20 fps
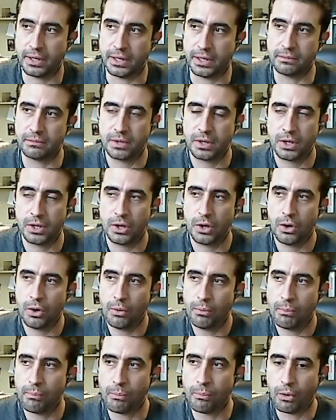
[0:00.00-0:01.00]
and
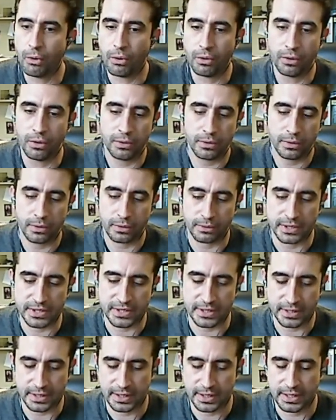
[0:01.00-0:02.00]
more
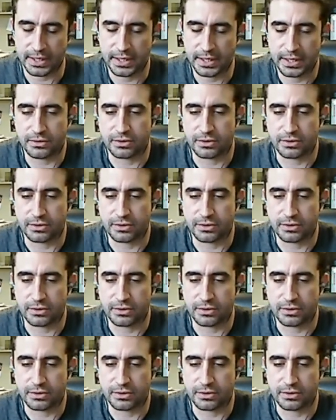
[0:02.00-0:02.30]
recently